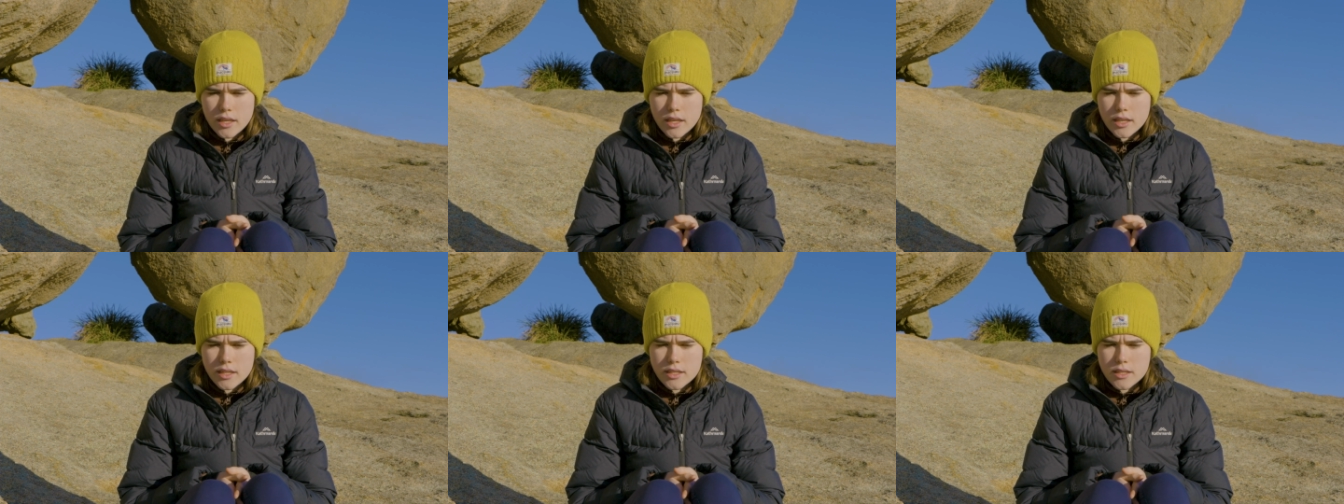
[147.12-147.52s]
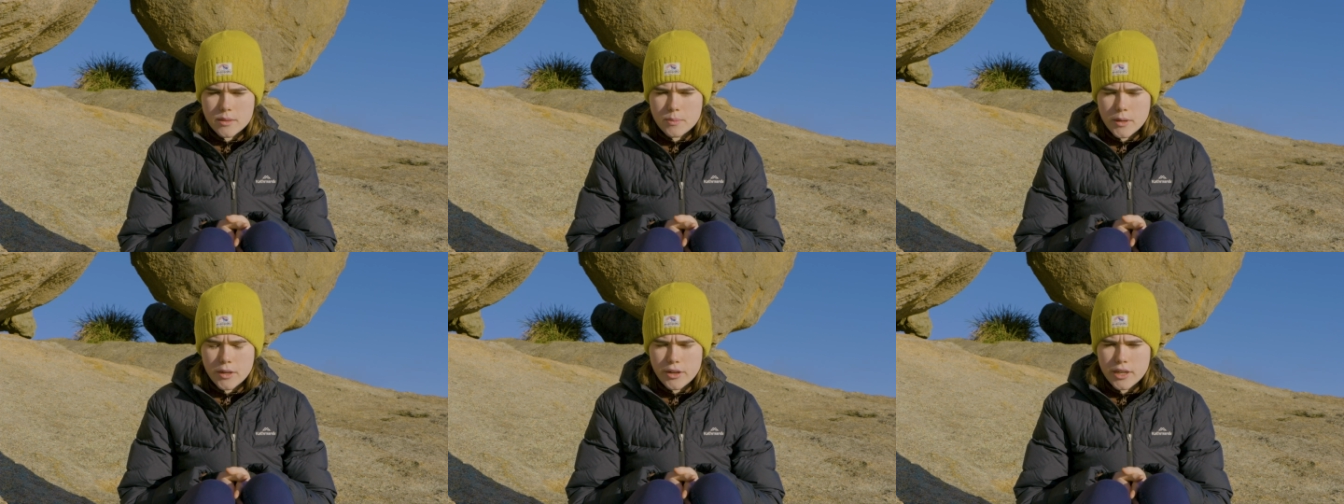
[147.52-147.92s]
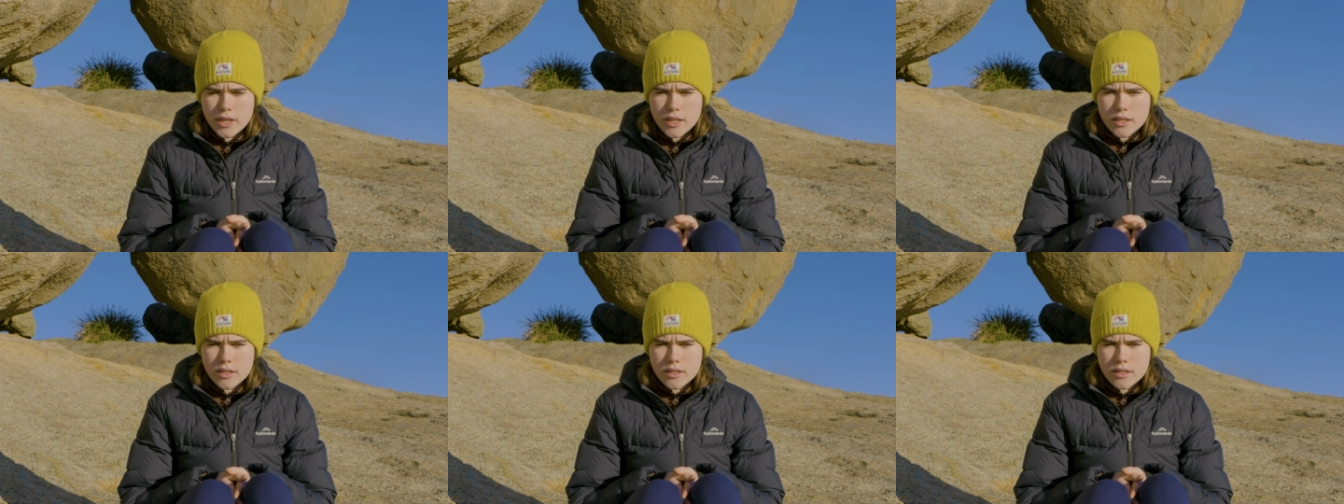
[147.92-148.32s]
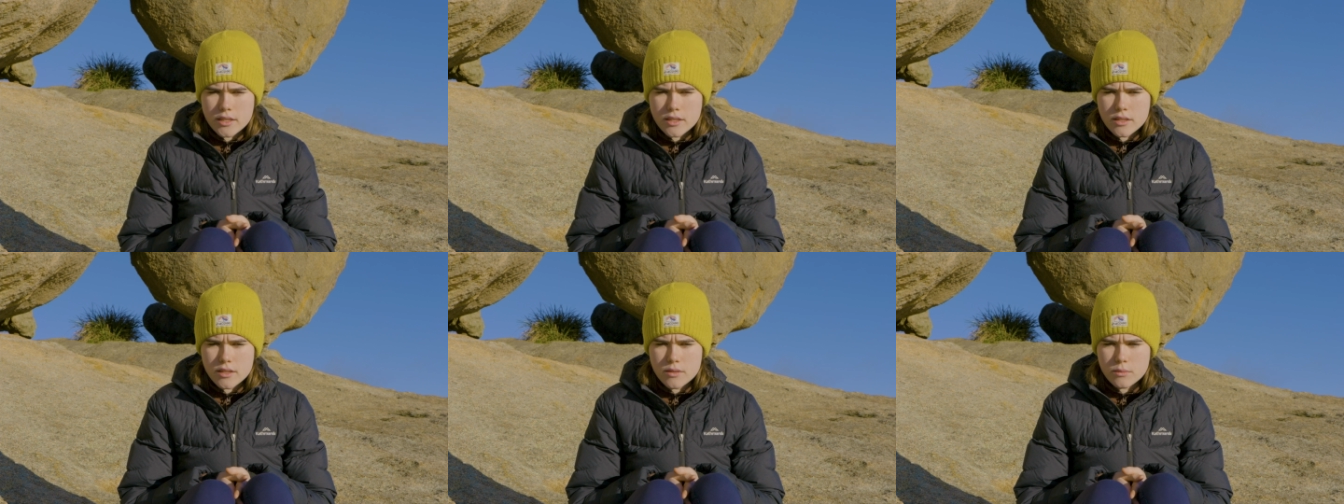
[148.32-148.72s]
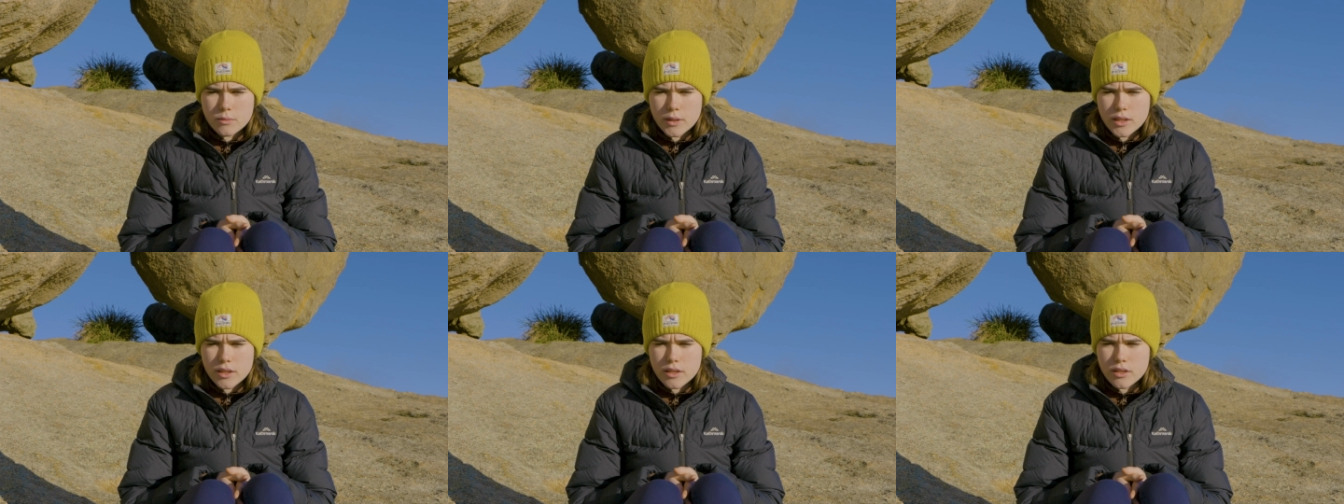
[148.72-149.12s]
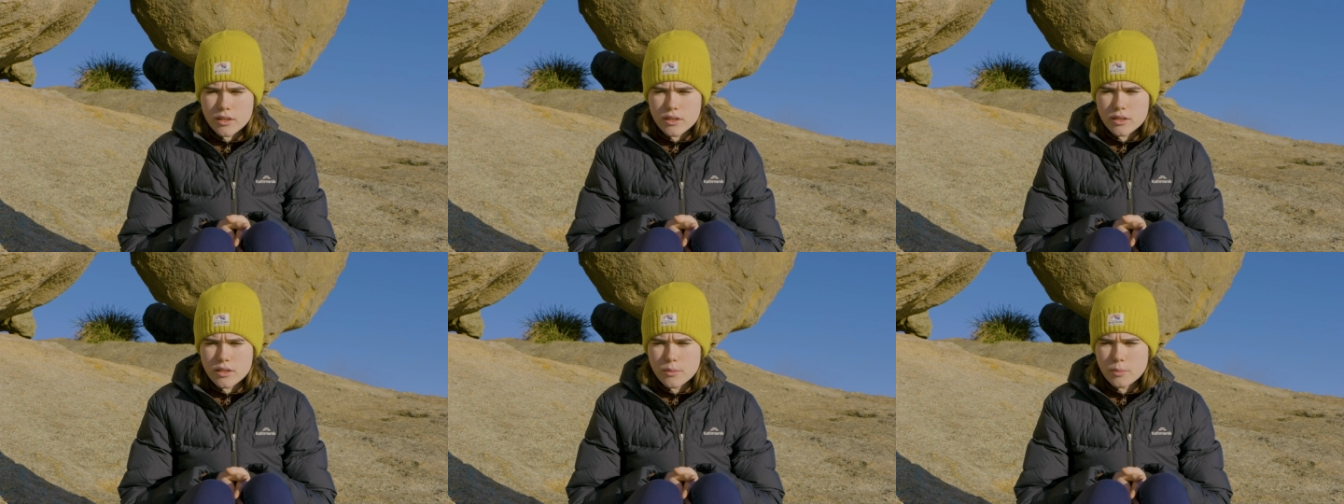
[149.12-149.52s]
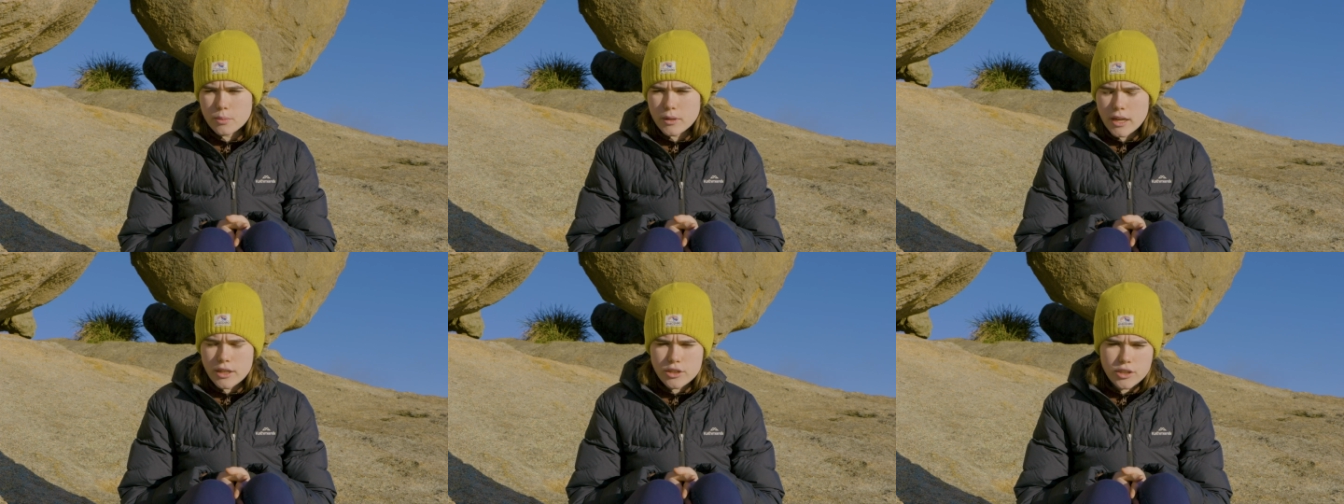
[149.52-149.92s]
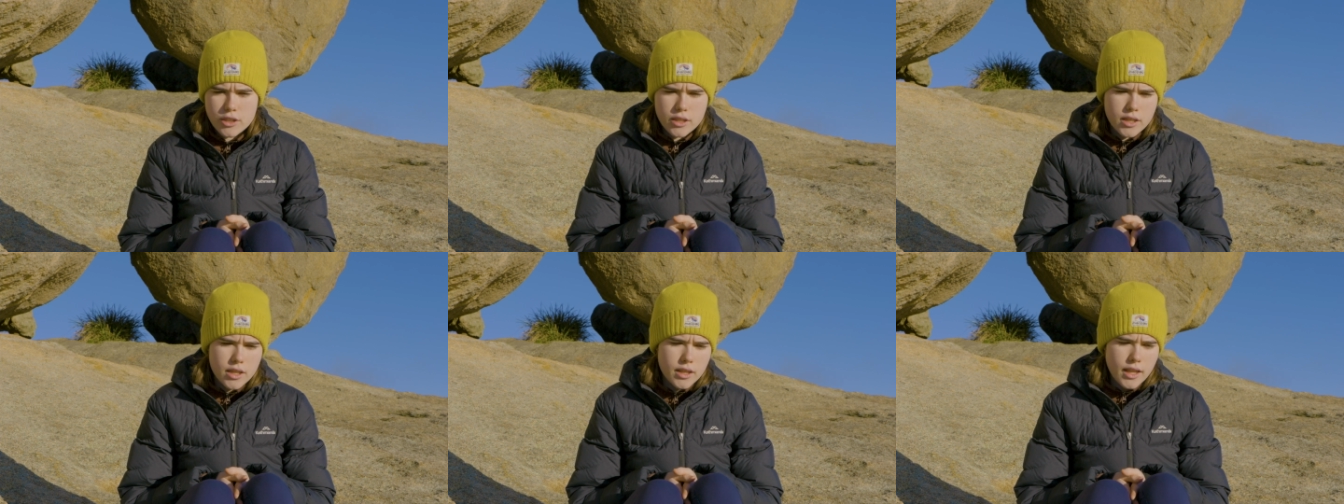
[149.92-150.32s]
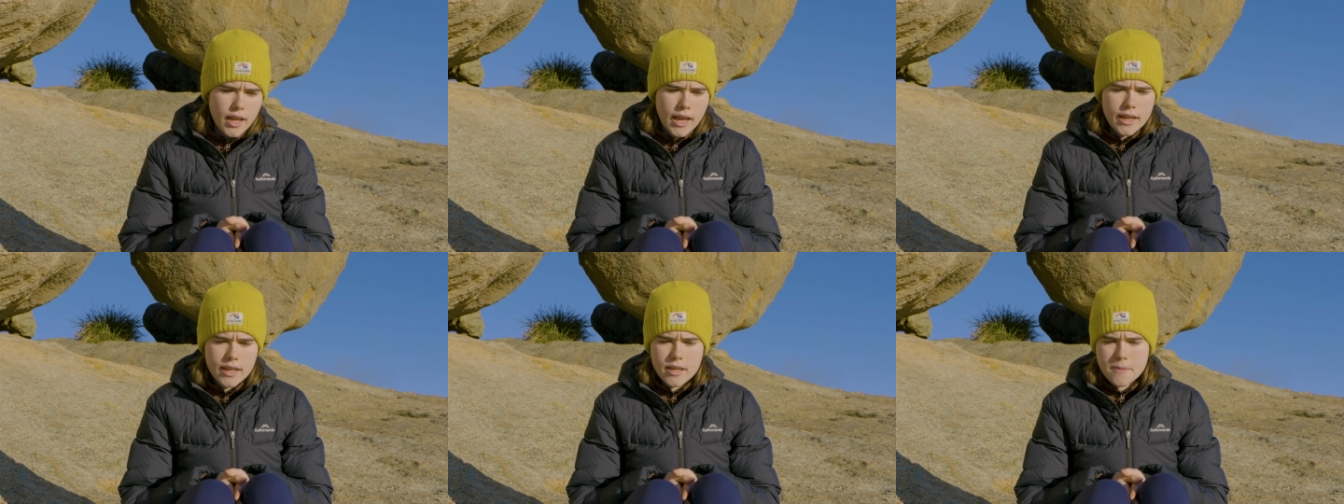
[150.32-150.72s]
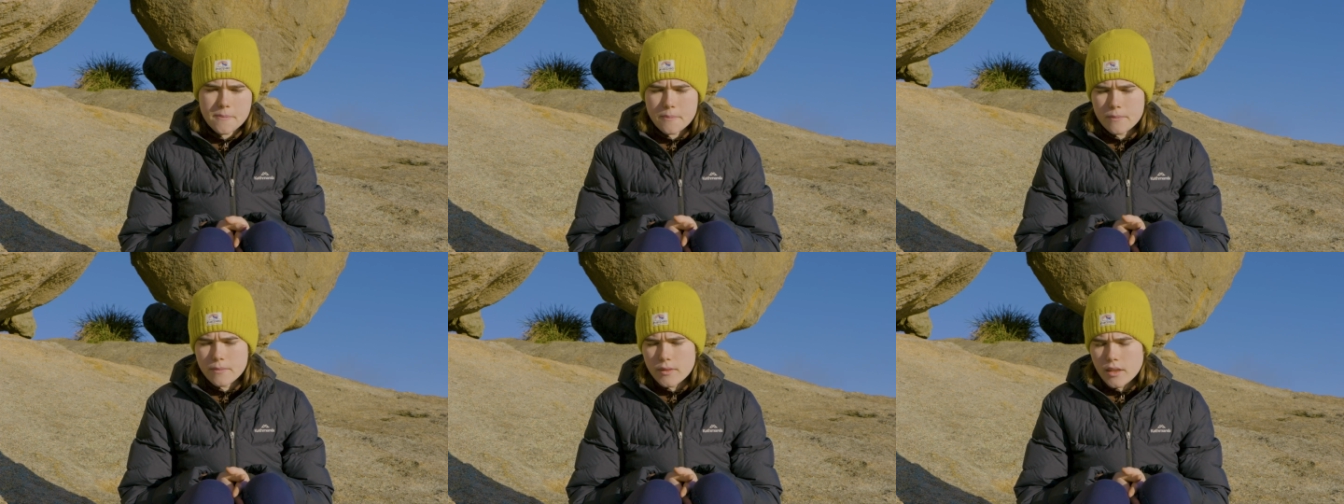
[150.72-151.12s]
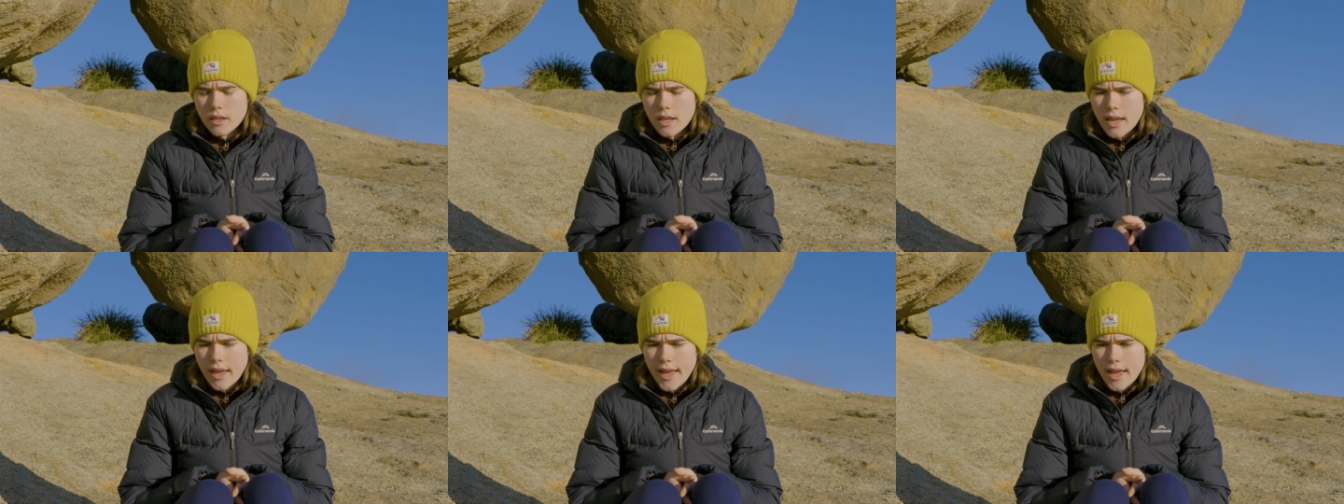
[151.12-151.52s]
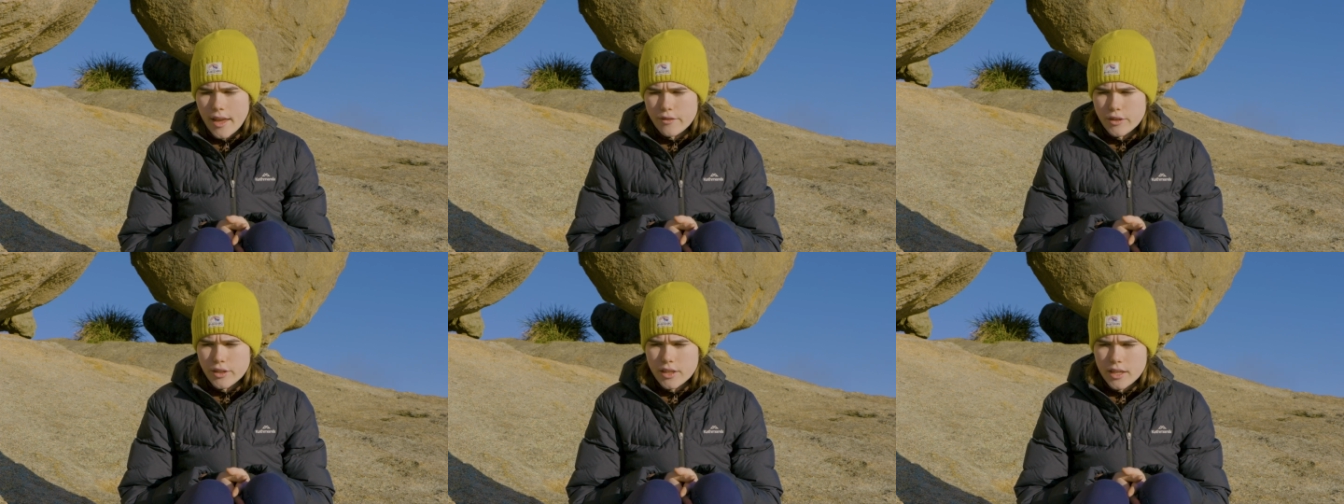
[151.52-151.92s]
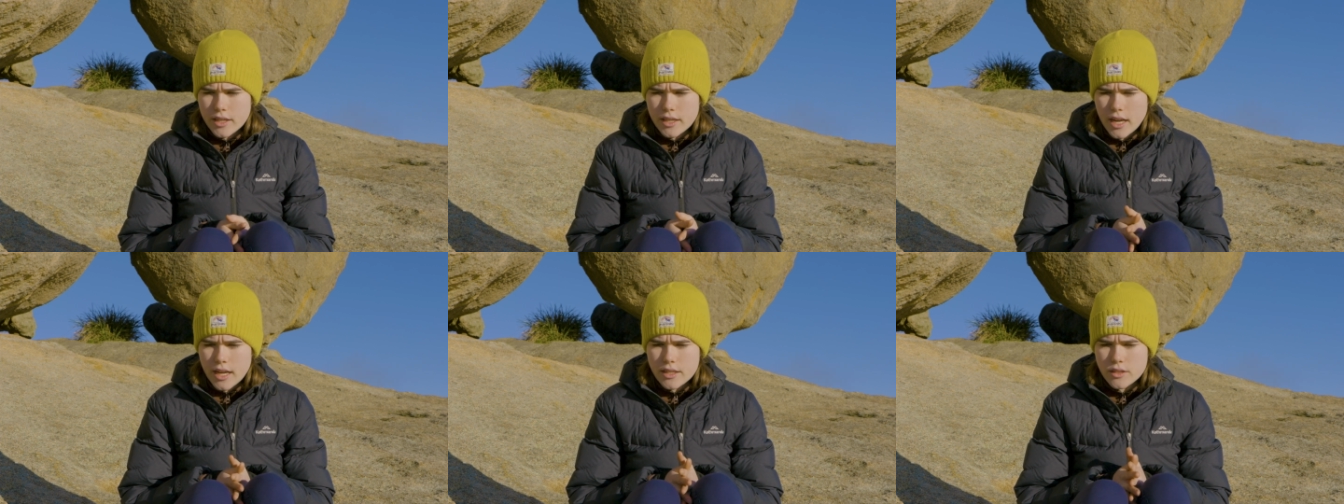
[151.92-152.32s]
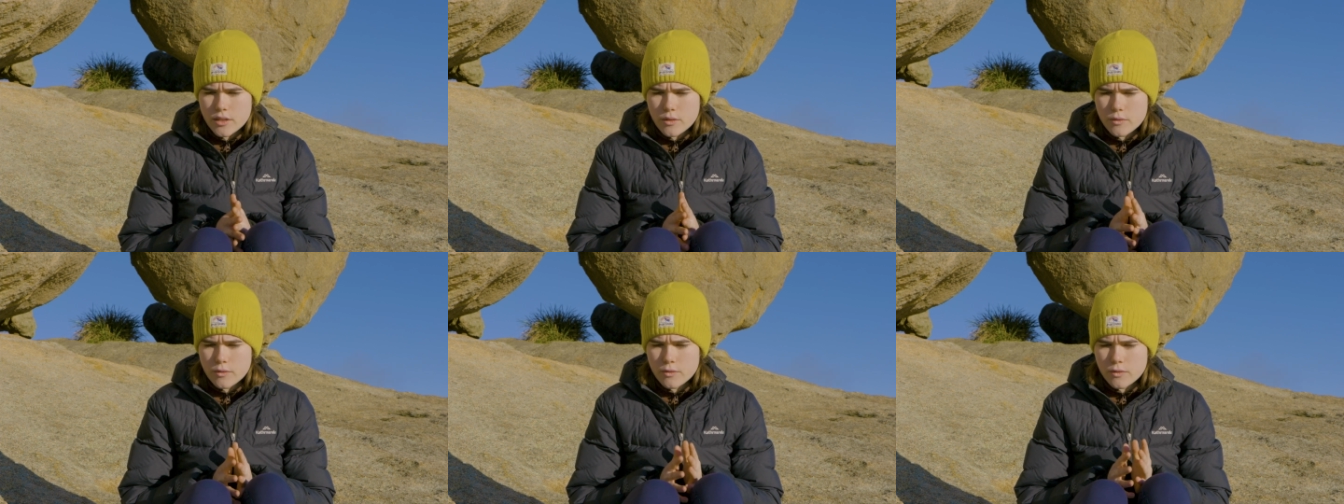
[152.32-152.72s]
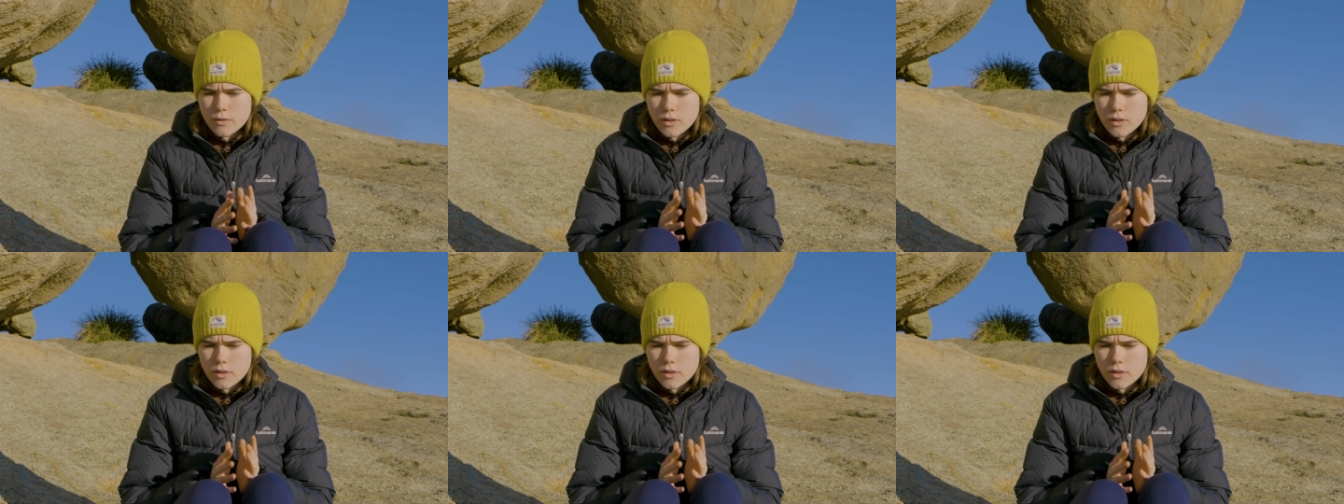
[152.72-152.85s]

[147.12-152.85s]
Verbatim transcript: experience with depression and like everything kind of